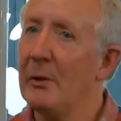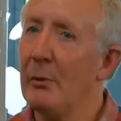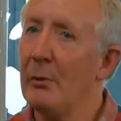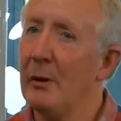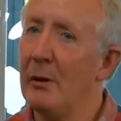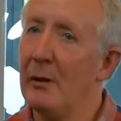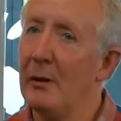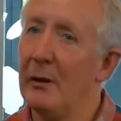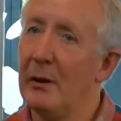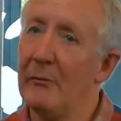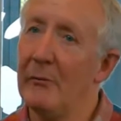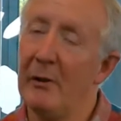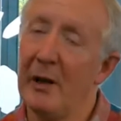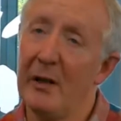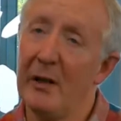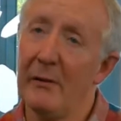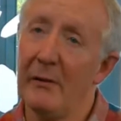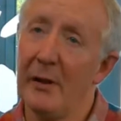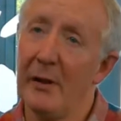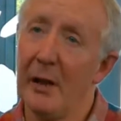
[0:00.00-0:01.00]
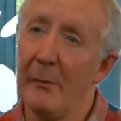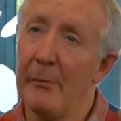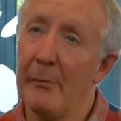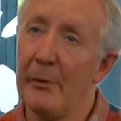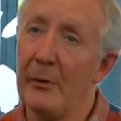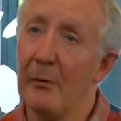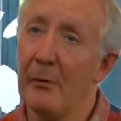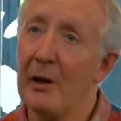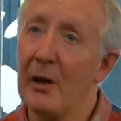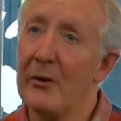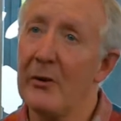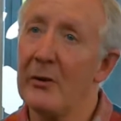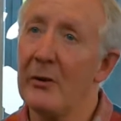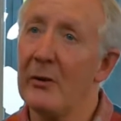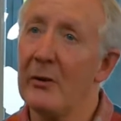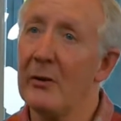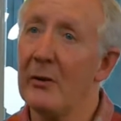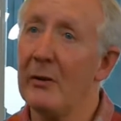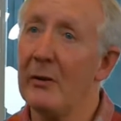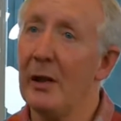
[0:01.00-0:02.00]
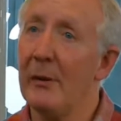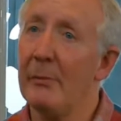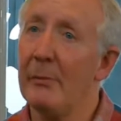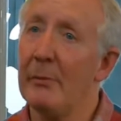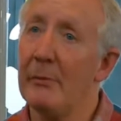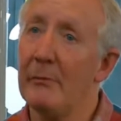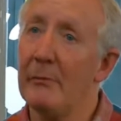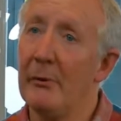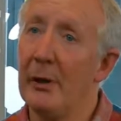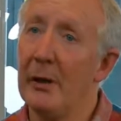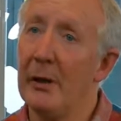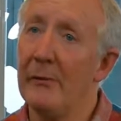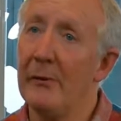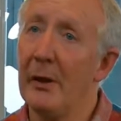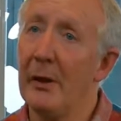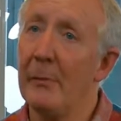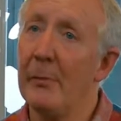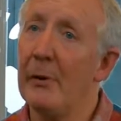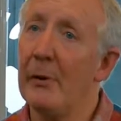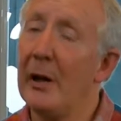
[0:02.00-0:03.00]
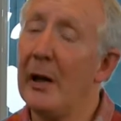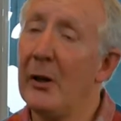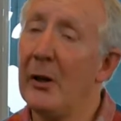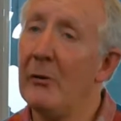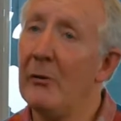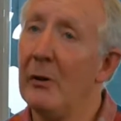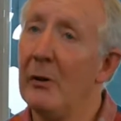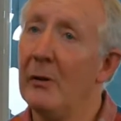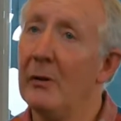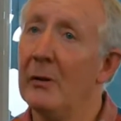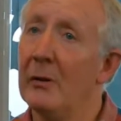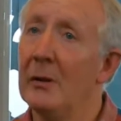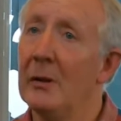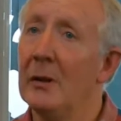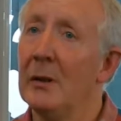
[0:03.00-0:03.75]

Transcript: between the reign of the Emperor Augustus and the Emperor, reign, the Emperor Hadrian.